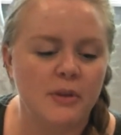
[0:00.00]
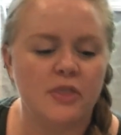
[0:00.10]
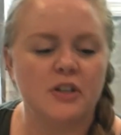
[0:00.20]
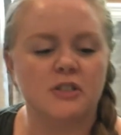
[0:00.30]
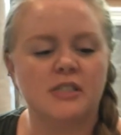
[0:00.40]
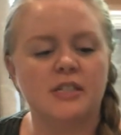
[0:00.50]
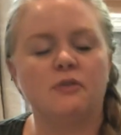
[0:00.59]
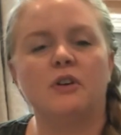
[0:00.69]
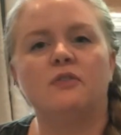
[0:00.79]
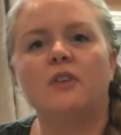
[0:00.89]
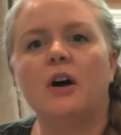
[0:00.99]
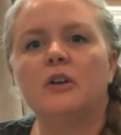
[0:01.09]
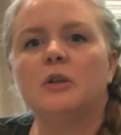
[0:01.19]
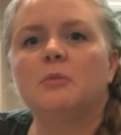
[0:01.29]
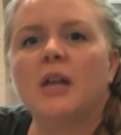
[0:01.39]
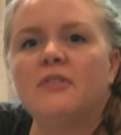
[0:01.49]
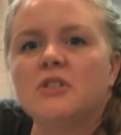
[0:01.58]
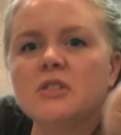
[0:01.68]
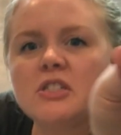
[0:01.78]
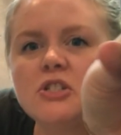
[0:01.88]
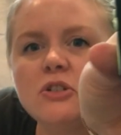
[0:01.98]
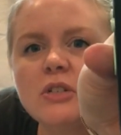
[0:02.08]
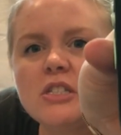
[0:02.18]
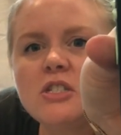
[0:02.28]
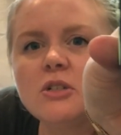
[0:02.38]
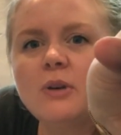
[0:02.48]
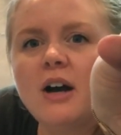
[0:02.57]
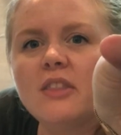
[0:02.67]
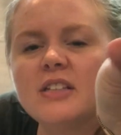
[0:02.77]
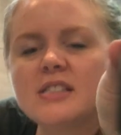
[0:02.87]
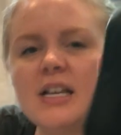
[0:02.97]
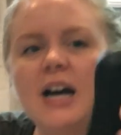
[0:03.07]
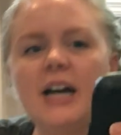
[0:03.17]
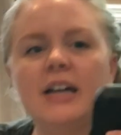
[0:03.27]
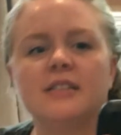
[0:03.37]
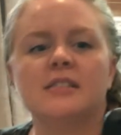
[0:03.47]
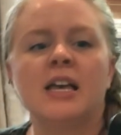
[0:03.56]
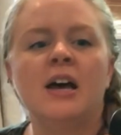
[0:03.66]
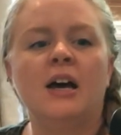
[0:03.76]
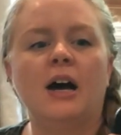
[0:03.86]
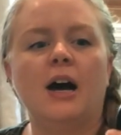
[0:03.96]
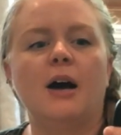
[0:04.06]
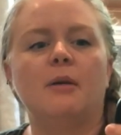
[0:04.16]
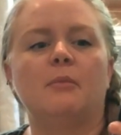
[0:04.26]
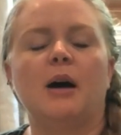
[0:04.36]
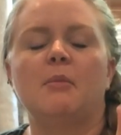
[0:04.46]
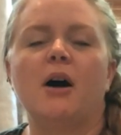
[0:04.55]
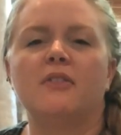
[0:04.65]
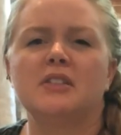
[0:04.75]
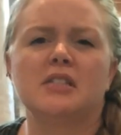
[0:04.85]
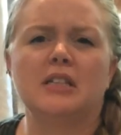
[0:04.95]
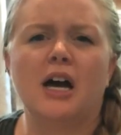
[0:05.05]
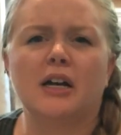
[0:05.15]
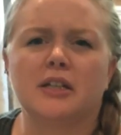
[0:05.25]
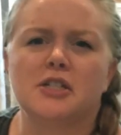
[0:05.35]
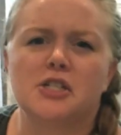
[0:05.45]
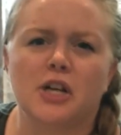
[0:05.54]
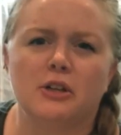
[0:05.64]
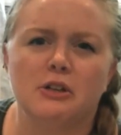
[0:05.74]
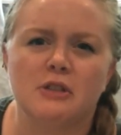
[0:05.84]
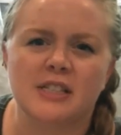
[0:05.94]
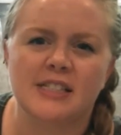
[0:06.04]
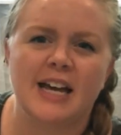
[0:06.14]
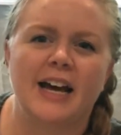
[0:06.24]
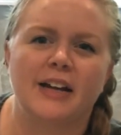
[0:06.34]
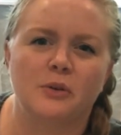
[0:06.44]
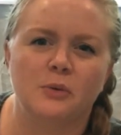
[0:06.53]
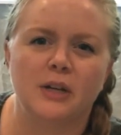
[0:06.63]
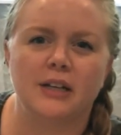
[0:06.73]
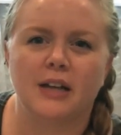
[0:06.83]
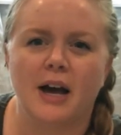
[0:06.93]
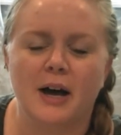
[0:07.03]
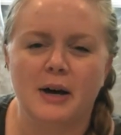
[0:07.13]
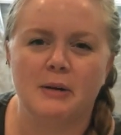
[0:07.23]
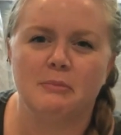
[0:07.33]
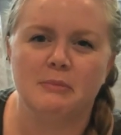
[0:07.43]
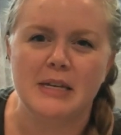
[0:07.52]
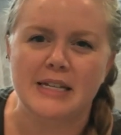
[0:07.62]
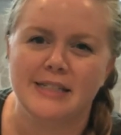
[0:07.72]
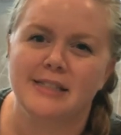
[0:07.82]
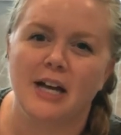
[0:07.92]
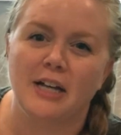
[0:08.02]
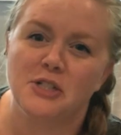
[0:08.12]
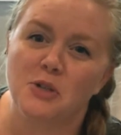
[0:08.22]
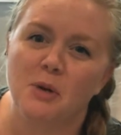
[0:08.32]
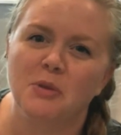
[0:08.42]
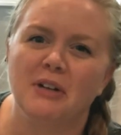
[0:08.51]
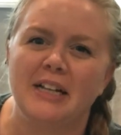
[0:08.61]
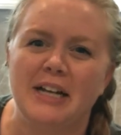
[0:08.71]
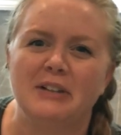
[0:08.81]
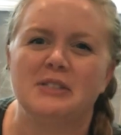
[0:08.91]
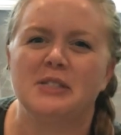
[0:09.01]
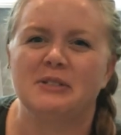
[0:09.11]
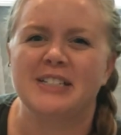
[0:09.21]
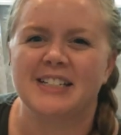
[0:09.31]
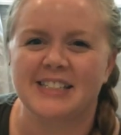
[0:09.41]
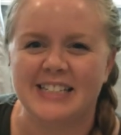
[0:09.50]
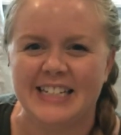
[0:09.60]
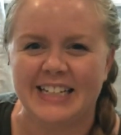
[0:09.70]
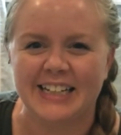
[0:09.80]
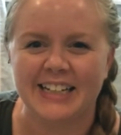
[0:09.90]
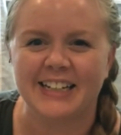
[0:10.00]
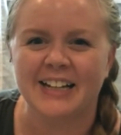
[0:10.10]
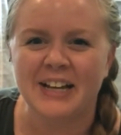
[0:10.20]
there's different volume levels that you can do on the sides. I'm obviously not going to show you the static one. He's not in trouble right now, so he doesn't need it.